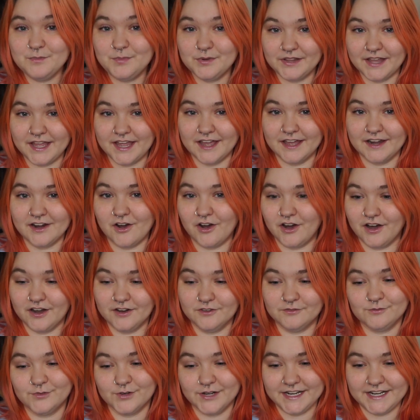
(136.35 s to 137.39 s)
plan
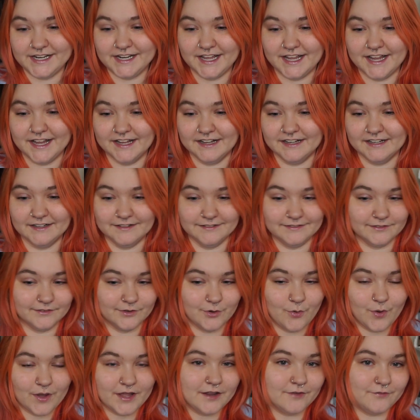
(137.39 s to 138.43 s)
on reading
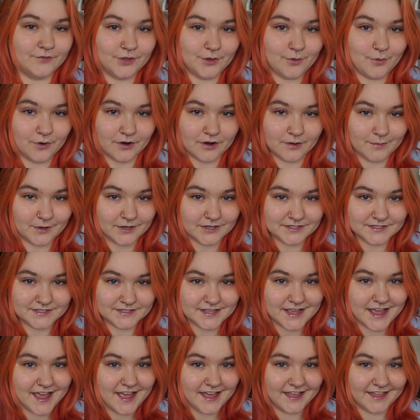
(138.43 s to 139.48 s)
quite a few horror
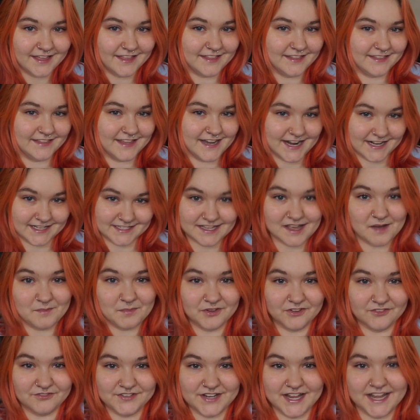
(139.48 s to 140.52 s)
books in the next couple
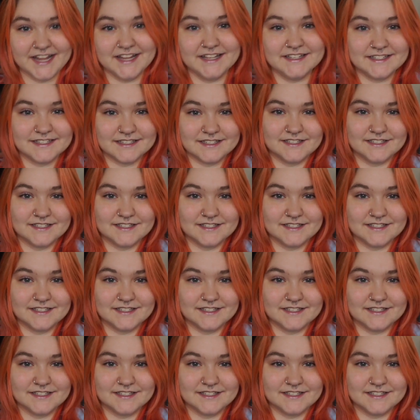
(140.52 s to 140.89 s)
of days.